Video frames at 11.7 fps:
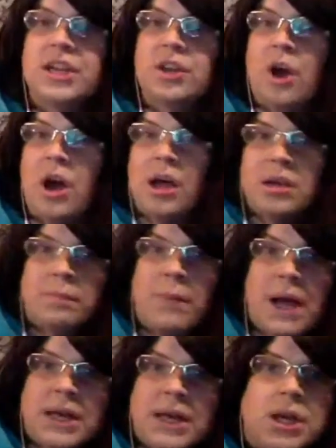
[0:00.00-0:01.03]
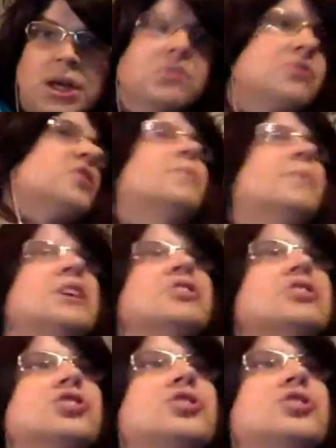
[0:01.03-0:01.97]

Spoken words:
not minded her so much.